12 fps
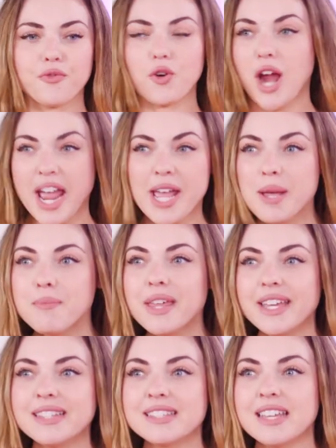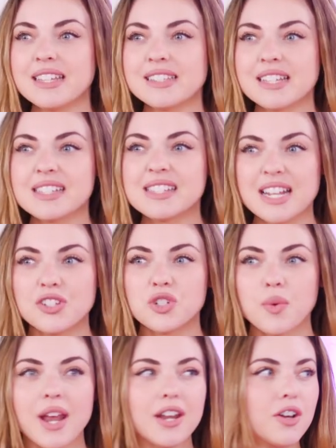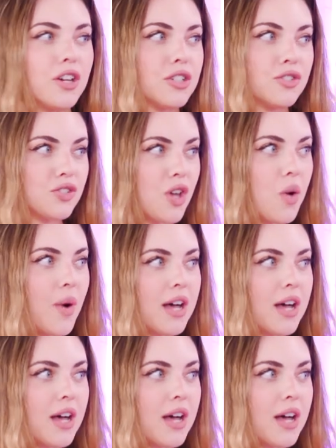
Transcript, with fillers: frame. Like it's it's accentuating her so